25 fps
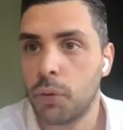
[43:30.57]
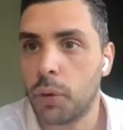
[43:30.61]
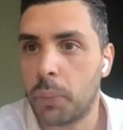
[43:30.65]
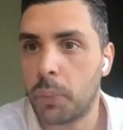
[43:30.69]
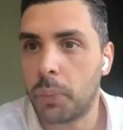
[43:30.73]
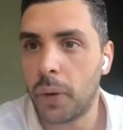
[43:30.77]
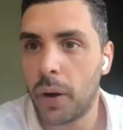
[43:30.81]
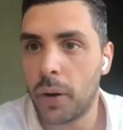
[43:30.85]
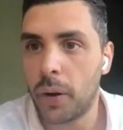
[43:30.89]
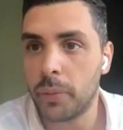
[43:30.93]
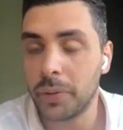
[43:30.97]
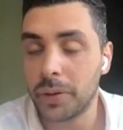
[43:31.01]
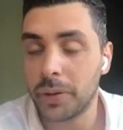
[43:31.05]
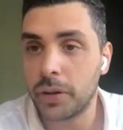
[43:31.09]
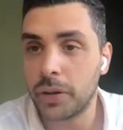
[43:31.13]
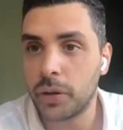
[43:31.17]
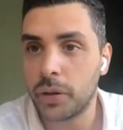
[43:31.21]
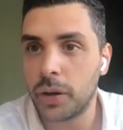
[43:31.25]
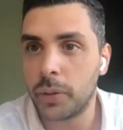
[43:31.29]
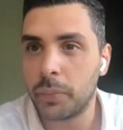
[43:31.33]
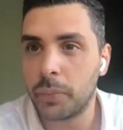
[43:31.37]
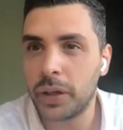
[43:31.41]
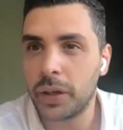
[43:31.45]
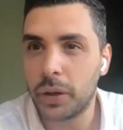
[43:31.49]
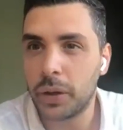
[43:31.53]
we're probably
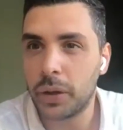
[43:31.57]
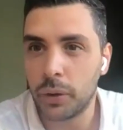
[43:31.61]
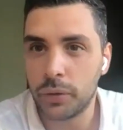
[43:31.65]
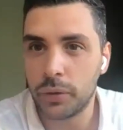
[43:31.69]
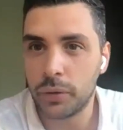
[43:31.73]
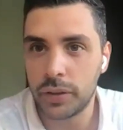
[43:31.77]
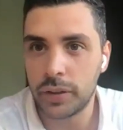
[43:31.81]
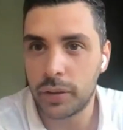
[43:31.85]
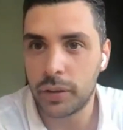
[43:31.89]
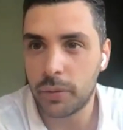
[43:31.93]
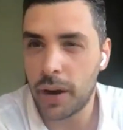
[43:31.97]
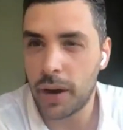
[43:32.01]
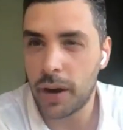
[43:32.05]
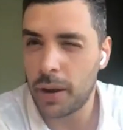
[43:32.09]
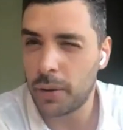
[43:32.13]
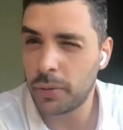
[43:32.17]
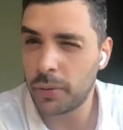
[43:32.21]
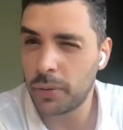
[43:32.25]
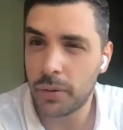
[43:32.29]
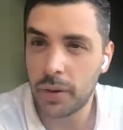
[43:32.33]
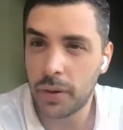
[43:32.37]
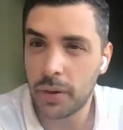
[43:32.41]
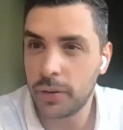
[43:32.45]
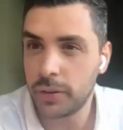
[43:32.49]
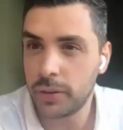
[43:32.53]
gonna be closing the
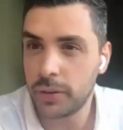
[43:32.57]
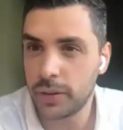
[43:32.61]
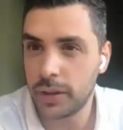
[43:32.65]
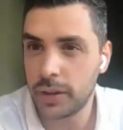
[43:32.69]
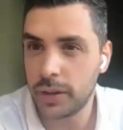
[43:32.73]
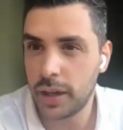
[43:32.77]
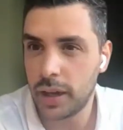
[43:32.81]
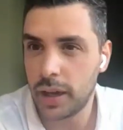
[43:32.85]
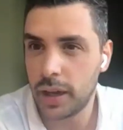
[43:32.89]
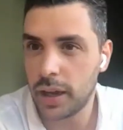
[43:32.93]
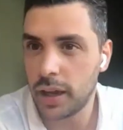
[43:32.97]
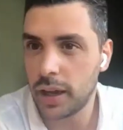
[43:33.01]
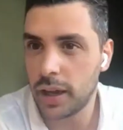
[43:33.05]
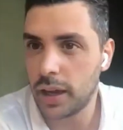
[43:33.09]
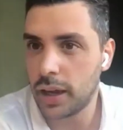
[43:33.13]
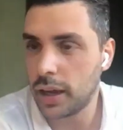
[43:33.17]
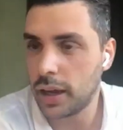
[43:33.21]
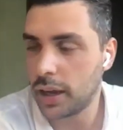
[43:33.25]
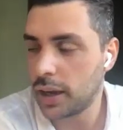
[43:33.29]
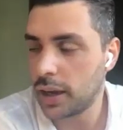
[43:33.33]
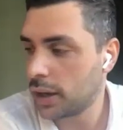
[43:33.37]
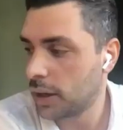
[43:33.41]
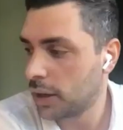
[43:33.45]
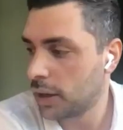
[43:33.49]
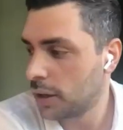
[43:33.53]
round around
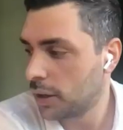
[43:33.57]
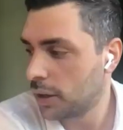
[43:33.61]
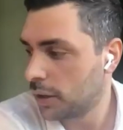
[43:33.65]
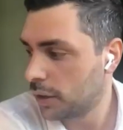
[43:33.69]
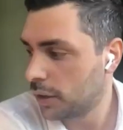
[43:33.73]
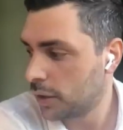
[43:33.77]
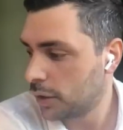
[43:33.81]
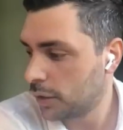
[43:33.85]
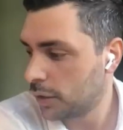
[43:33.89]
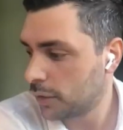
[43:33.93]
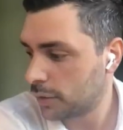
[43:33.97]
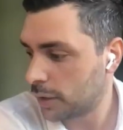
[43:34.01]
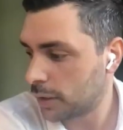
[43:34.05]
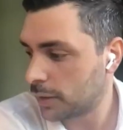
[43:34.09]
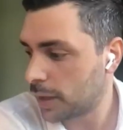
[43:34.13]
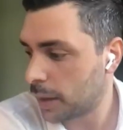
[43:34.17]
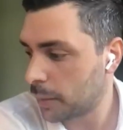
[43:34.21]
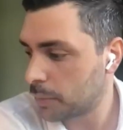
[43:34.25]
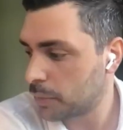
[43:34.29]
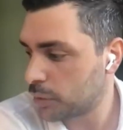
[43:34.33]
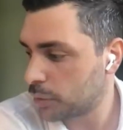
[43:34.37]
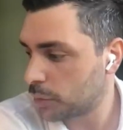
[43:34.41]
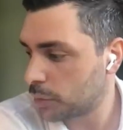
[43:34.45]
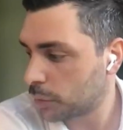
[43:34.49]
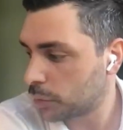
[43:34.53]

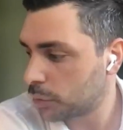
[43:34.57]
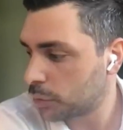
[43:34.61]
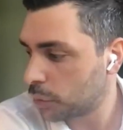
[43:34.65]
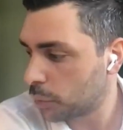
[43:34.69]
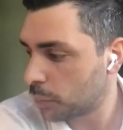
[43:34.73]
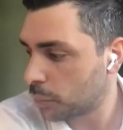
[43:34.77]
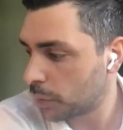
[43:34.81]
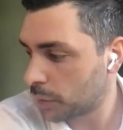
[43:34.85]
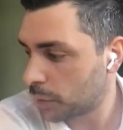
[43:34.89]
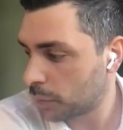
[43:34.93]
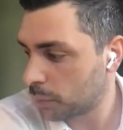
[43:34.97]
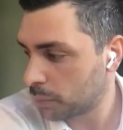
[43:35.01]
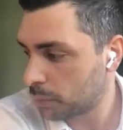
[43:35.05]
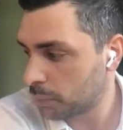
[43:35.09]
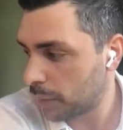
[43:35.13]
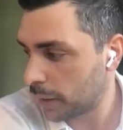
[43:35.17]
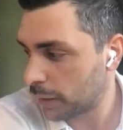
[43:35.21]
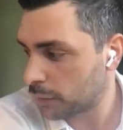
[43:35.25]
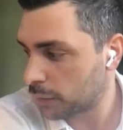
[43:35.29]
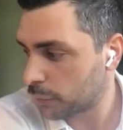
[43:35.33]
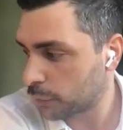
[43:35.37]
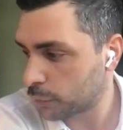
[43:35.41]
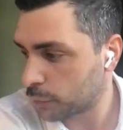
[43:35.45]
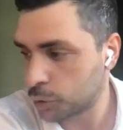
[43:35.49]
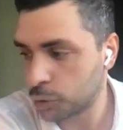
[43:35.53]
sometimes in October,
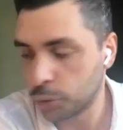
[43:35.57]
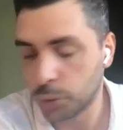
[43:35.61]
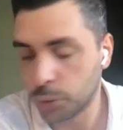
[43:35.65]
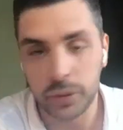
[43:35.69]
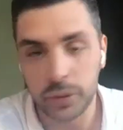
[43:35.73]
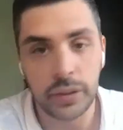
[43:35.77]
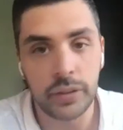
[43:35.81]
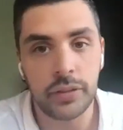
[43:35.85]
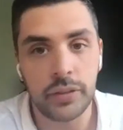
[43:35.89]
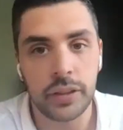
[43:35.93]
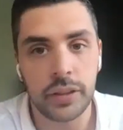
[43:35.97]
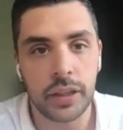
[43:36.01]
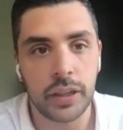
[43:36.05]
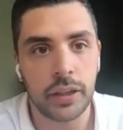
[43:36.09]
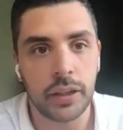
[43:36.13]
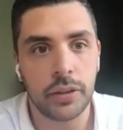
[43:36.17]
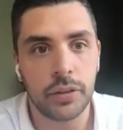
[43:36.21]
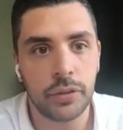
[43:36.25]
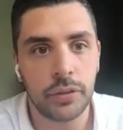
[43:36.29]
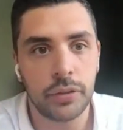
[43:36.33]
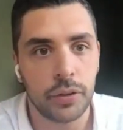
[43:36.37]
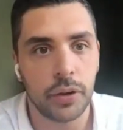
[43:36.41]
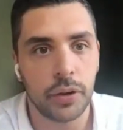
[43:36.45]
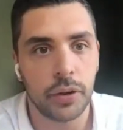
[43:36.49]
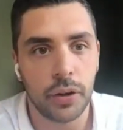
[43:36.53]
but for sure this
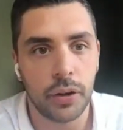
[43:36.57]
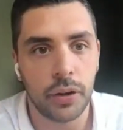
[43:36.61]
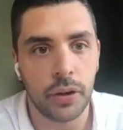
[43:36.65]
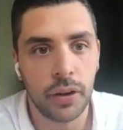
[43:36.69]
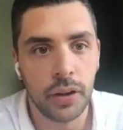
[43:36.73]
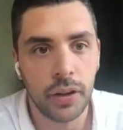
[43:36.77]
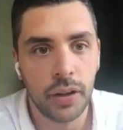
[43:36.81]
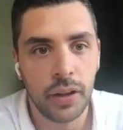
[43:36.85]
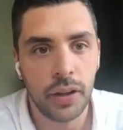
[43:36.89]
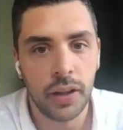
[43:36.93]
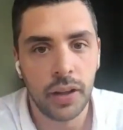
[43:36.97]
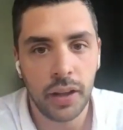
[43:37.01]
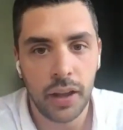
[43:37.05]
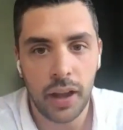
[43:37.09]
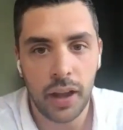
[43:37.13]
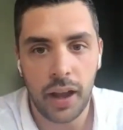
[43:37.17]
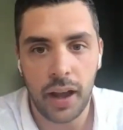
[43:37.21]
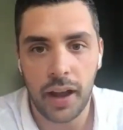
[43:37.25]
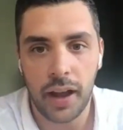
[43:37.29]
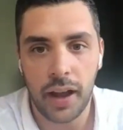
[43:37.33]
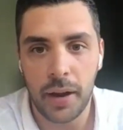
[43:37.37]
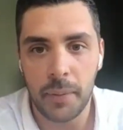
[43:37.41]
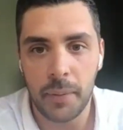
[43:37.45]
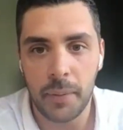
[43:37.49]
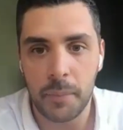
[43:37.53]
year. So
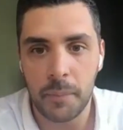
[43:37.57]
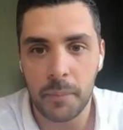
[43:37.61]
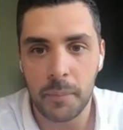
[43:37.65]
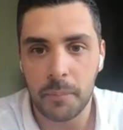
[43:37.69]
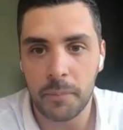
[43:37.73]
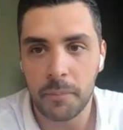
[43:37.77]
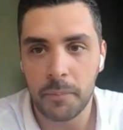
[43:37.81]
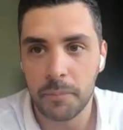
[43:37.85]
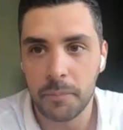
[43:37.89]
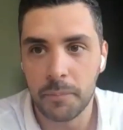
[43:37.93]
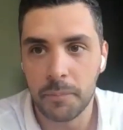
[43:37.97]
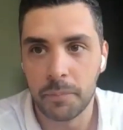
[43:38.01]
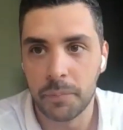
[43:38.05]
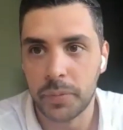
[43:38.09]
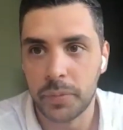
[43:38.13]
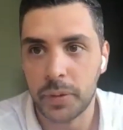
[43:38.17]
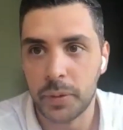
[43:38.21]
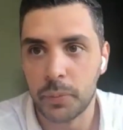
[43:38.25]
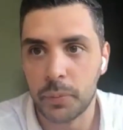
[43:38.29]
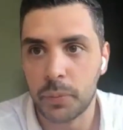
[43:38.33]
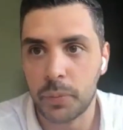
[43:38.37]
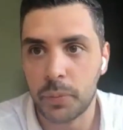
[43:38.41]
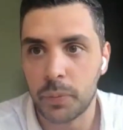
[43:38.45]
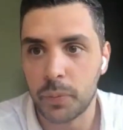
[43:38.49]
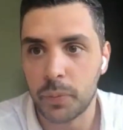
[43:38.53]

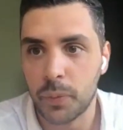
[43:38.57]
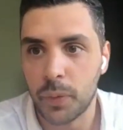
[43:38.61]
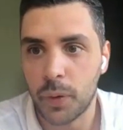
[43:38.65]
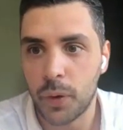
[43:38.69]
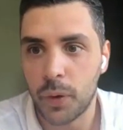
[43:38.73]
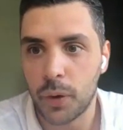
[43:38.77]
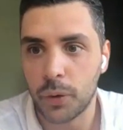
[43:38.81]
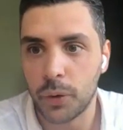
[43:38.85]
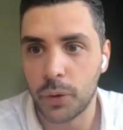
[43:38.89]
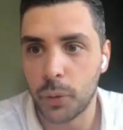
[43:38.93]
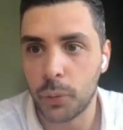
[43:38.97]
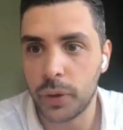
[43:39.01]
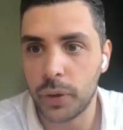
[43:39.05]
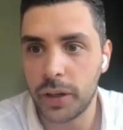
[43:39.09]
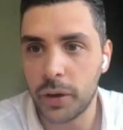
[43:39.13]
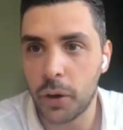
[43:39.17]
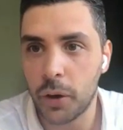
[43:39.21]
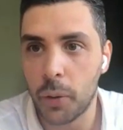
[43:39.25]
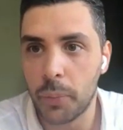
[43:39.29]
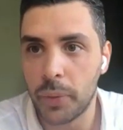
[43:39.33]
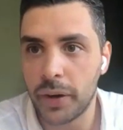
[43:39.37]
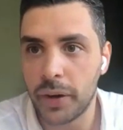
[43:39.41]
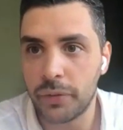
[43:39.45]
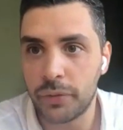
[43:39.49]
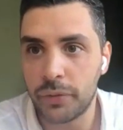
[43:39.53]
although we
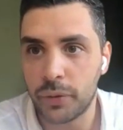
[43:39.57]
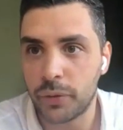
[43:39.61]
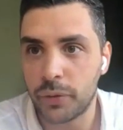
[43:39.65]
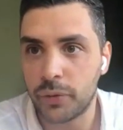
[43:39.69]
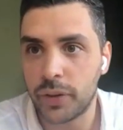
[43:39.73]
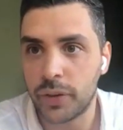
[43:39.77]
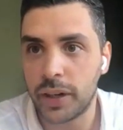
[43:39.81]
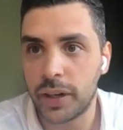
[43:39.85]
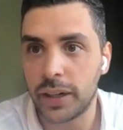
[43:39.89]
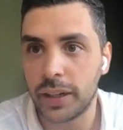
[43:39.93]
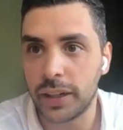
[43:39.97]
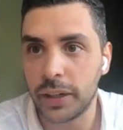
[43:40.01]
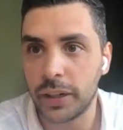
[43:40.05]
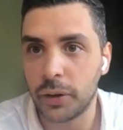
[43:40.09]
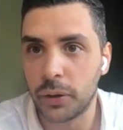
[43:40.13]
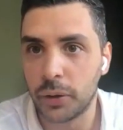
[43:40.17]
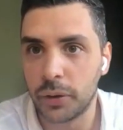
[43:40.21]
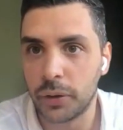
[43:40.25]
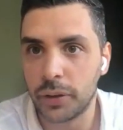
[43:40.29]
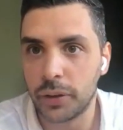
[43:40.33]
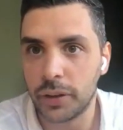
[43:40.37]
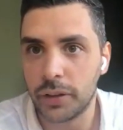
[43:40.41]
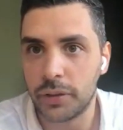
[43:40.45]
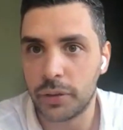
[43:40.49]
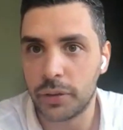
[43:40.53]
open it for very
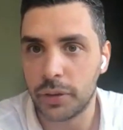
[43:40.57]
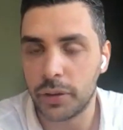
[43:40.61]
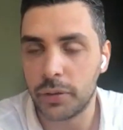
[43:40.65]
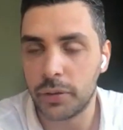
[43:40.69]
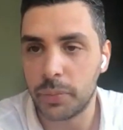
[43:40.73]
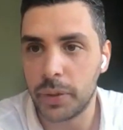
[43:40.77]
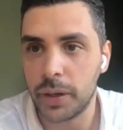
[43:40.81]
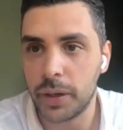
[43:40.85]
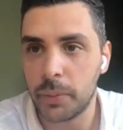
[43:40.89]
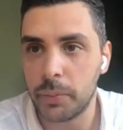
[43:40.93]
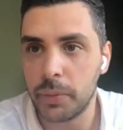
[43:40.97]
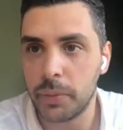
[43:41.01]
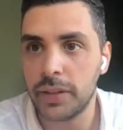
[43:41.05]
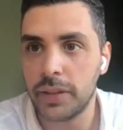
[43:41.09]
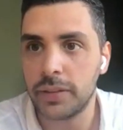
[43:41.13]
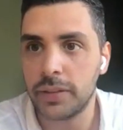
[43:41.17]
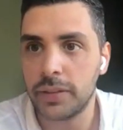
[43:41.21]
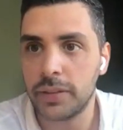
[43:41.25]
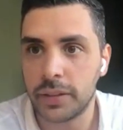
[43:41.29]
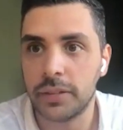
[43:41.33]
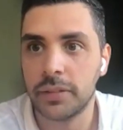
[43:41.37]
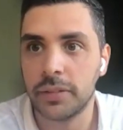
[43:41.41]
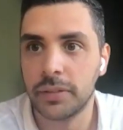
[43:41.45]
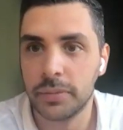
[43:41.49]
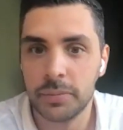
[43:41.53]
little, it's been
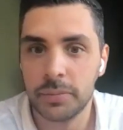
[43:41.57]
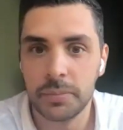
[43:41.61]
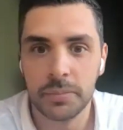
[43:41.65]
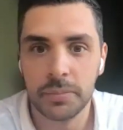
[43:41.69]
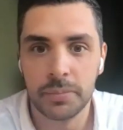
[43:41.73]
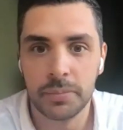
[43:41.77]
amazing.